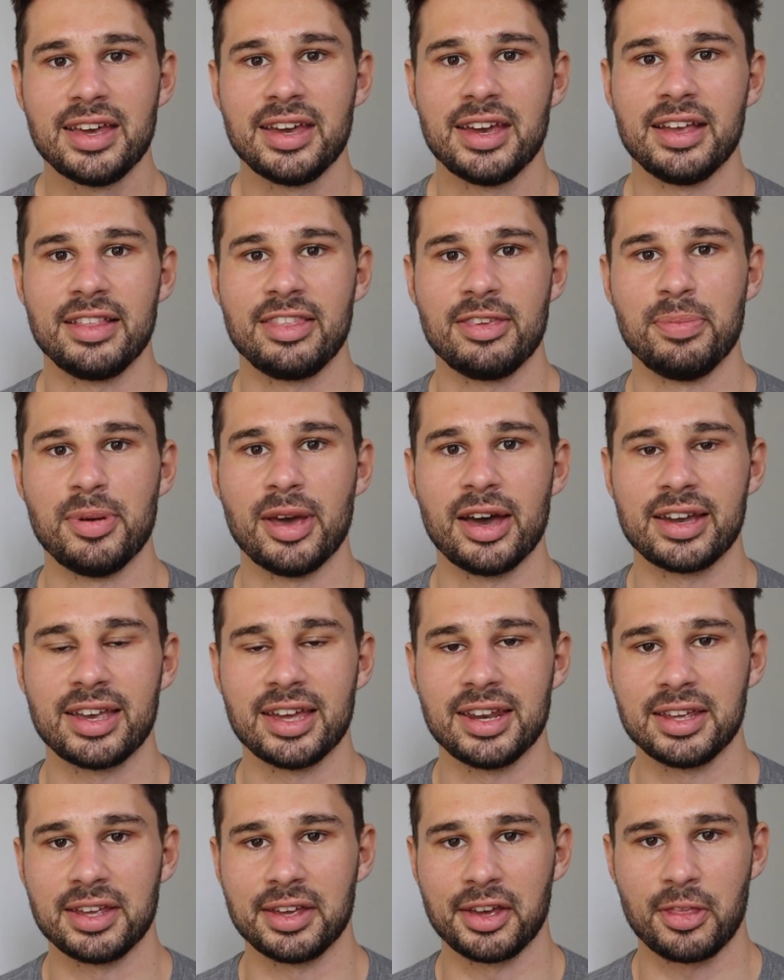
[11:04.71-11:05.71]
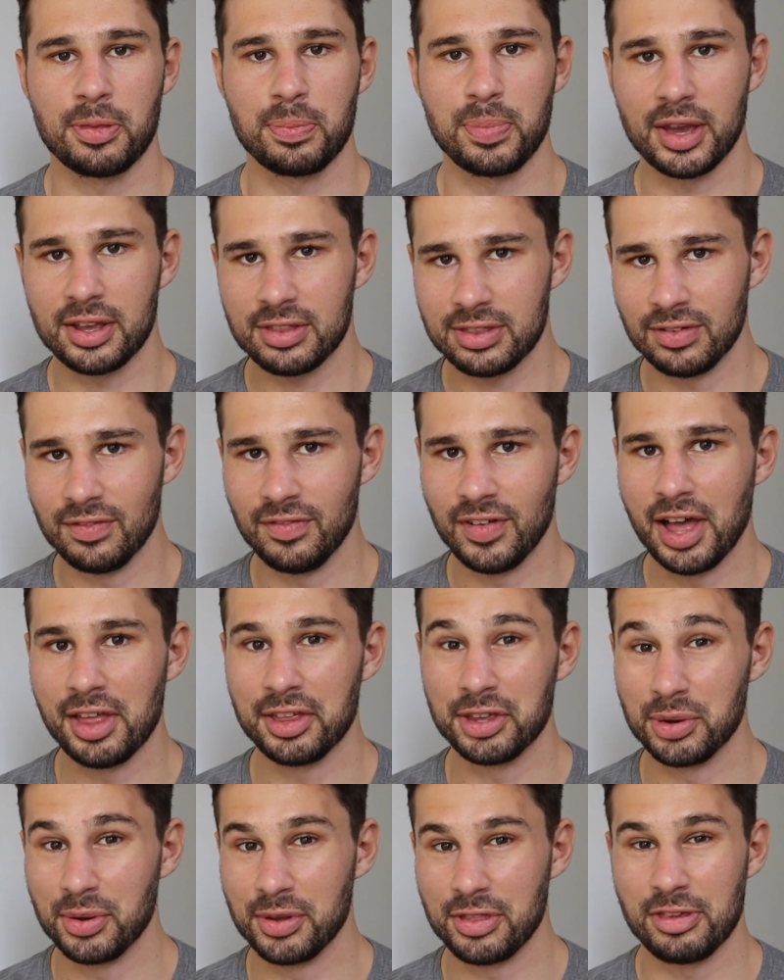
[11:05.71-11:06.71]
It's about getting expected
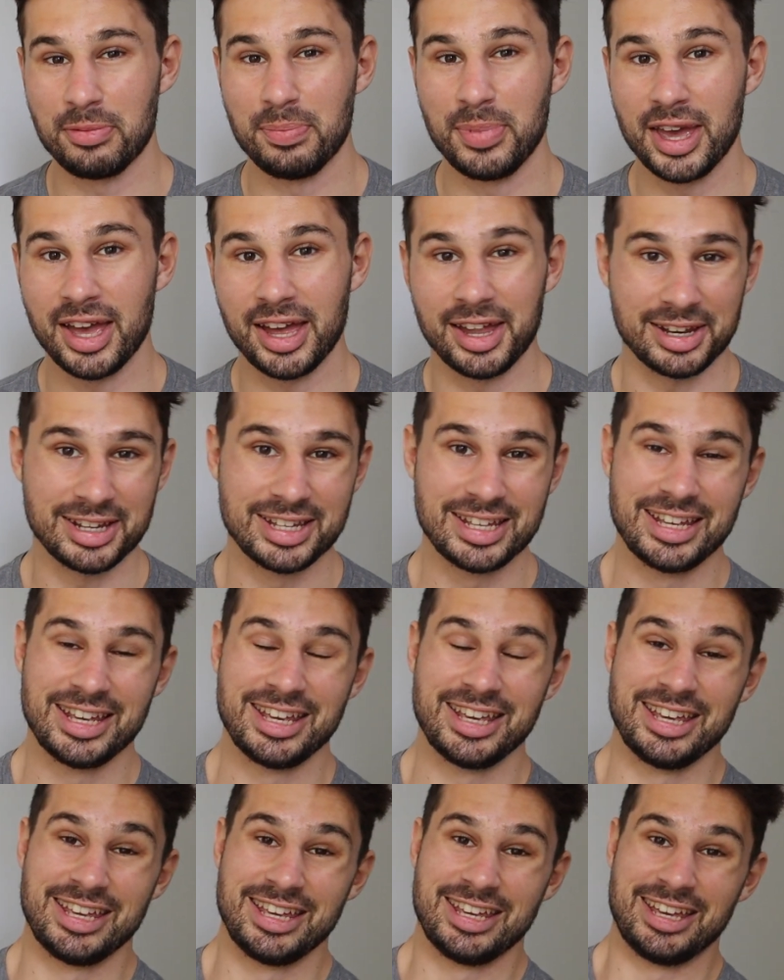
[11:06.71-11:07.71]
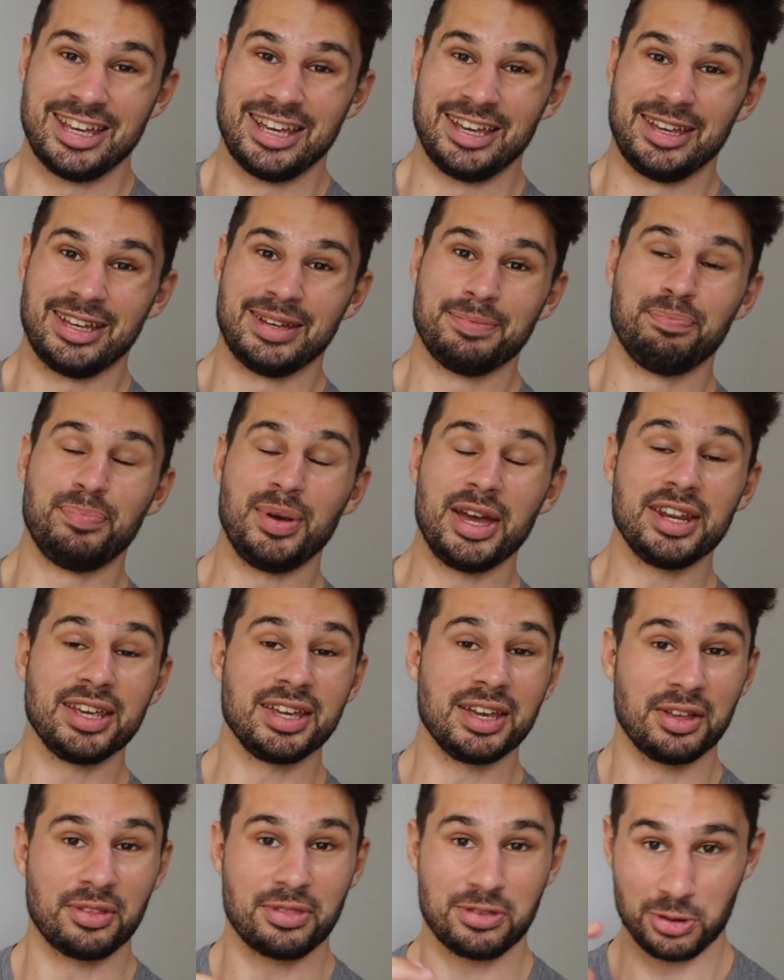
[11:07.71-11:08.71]
value. It's about
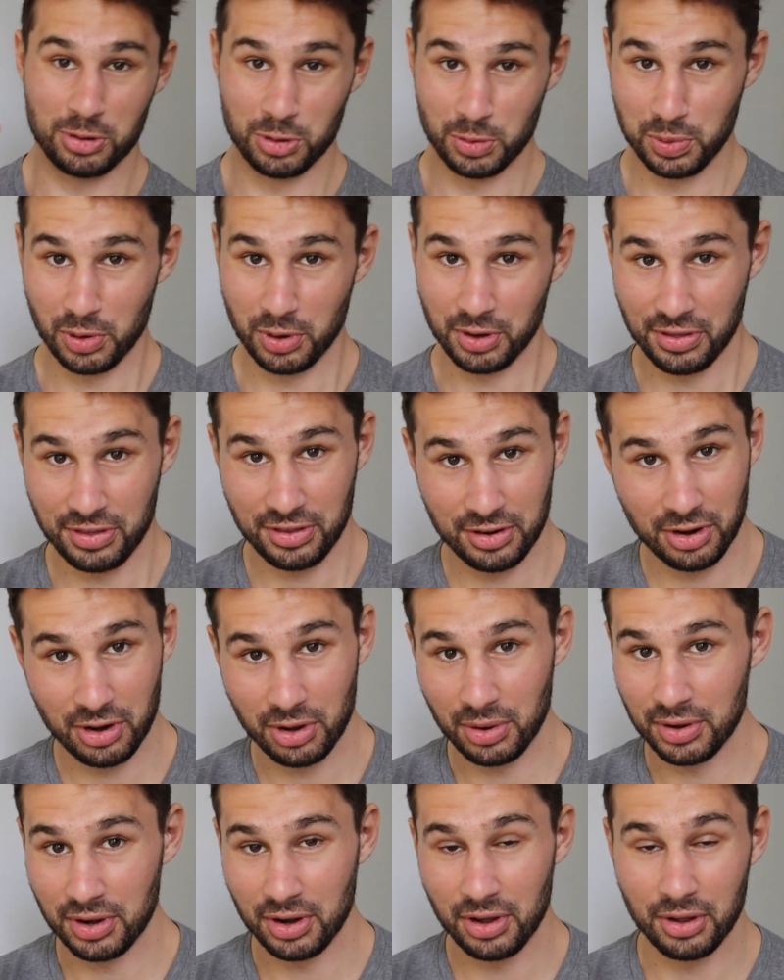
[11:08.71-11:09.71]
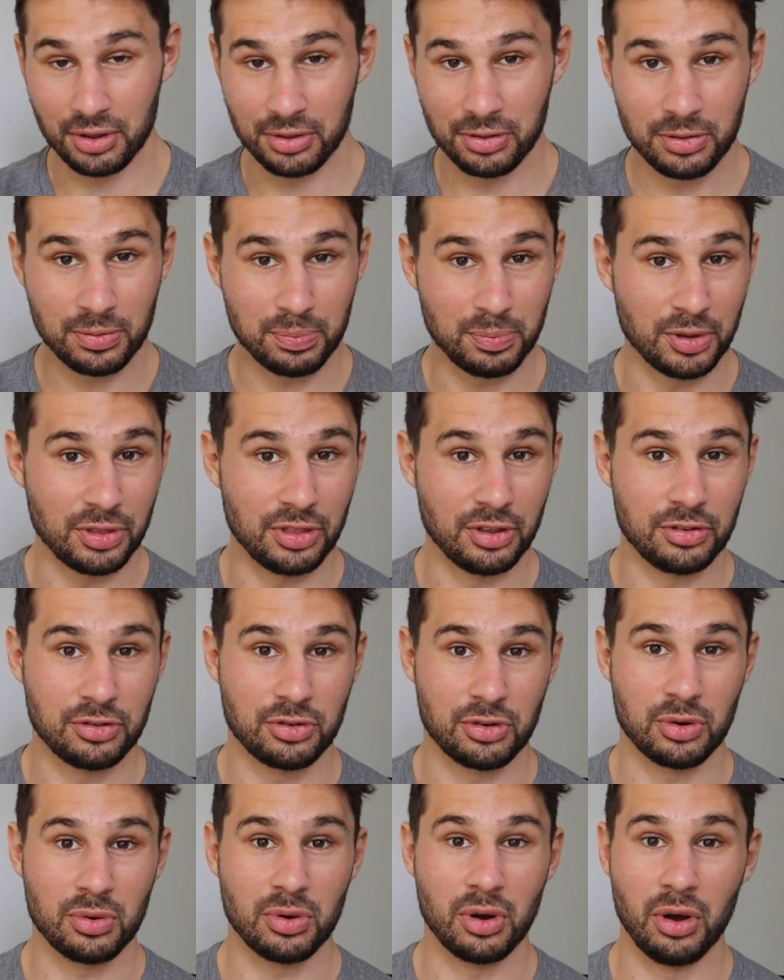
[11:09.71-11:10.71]
betting at 2.0 in odds, but the
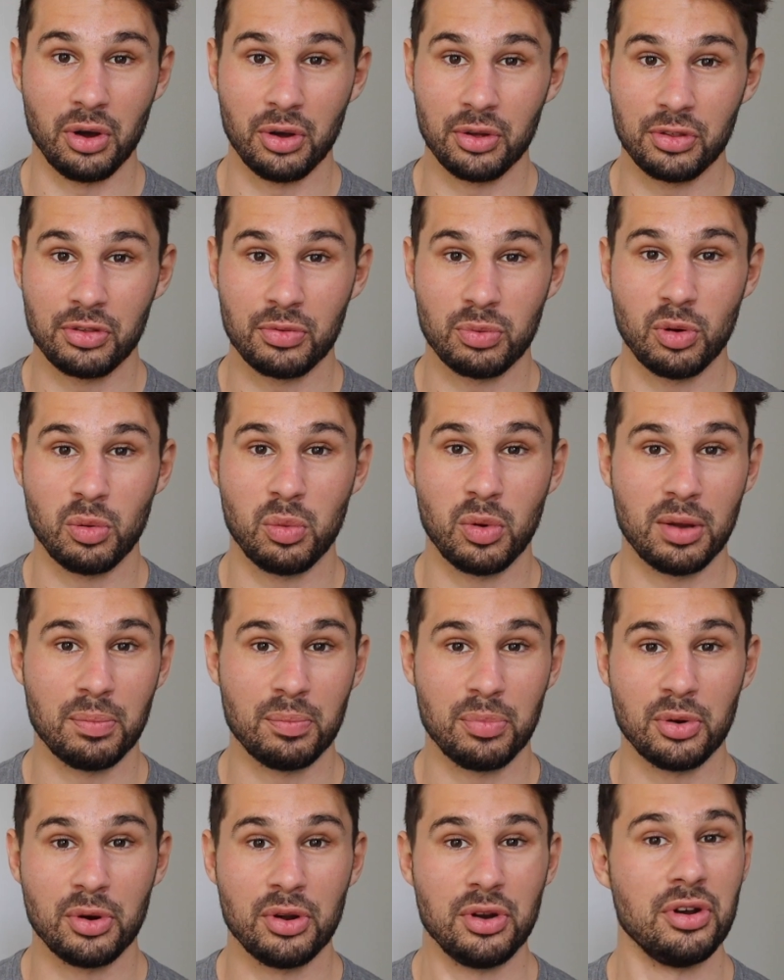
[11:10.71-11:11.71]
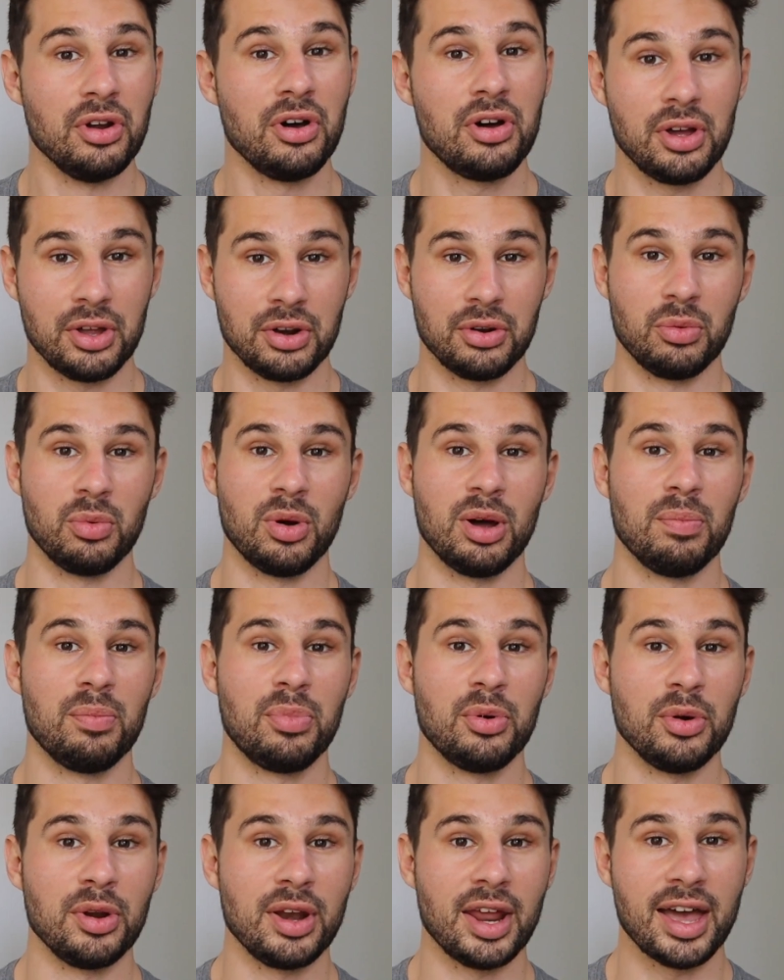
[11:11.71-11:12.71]
true odds were 1.9 or
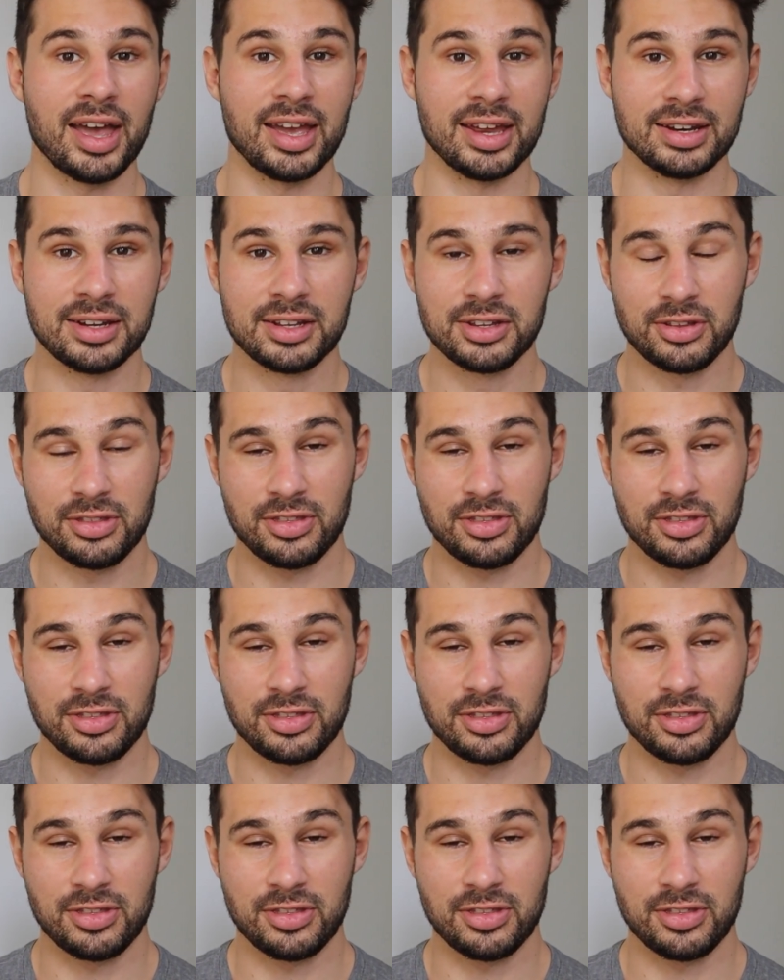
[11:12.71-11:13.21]
1.8.